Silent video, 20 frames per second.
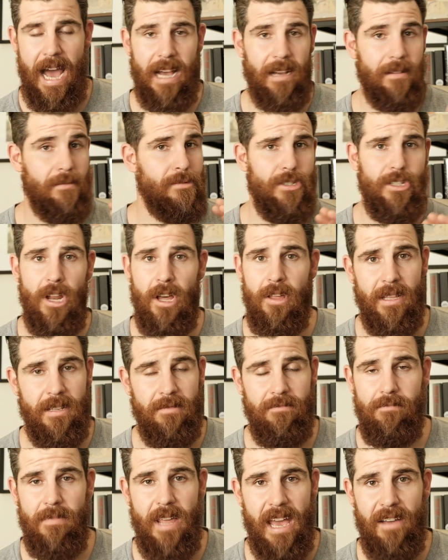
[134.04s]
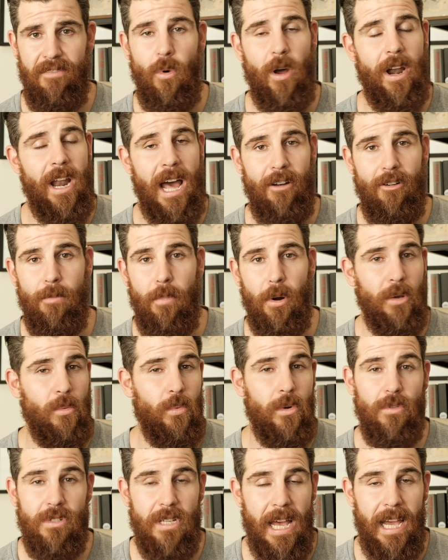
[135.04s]
Because, you know, the F100 body
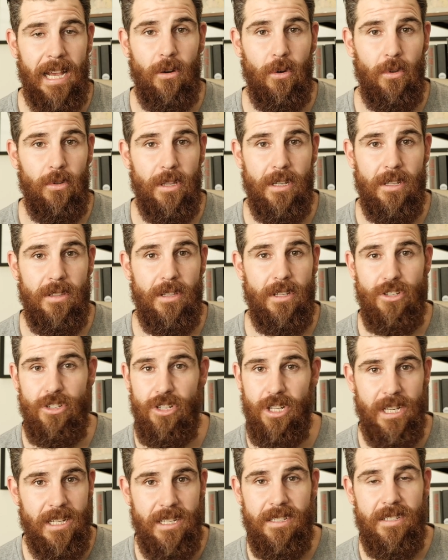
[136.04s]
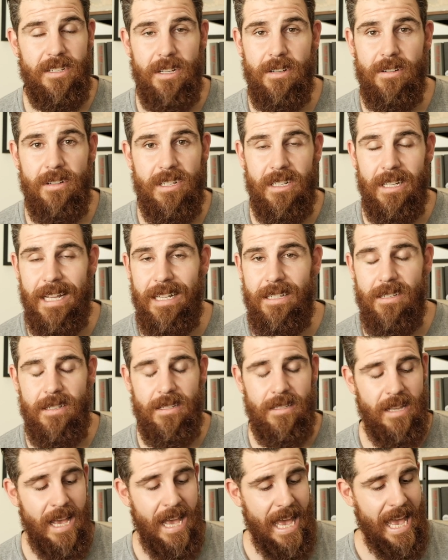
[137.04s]
will take all the G series
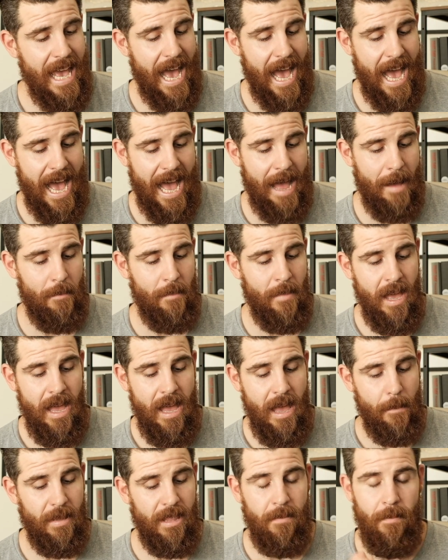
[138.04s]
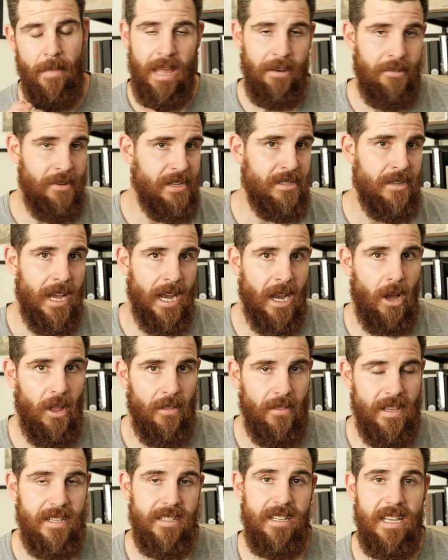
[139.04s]
lenses. But the main reason I
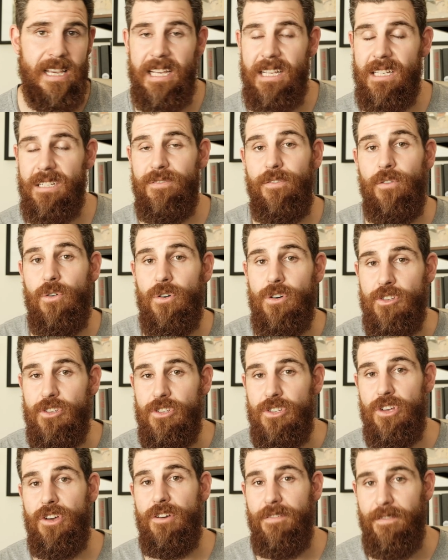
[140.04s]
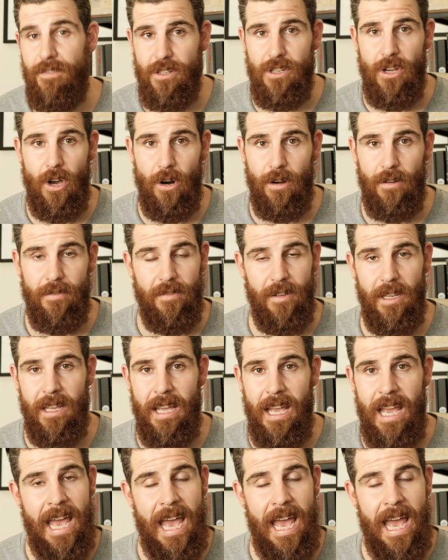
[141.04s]
got this is for surf photography.